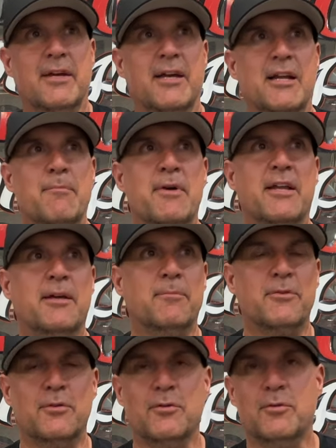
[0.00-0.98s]
And I met him
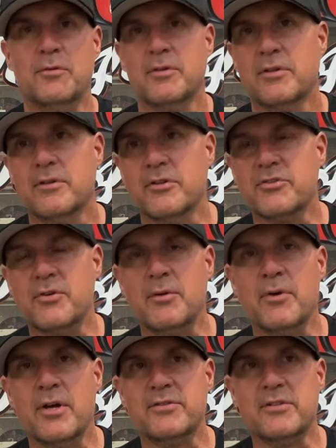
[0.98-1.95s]
through the
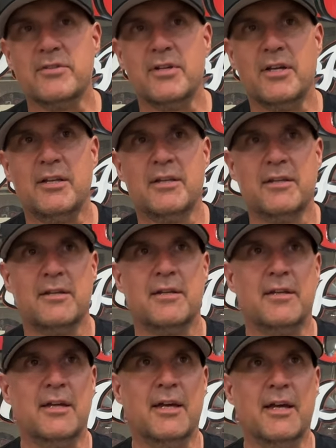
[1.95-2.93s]
street racing scene,
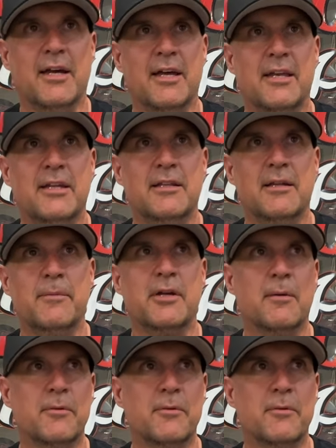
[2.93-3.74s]
and he let me come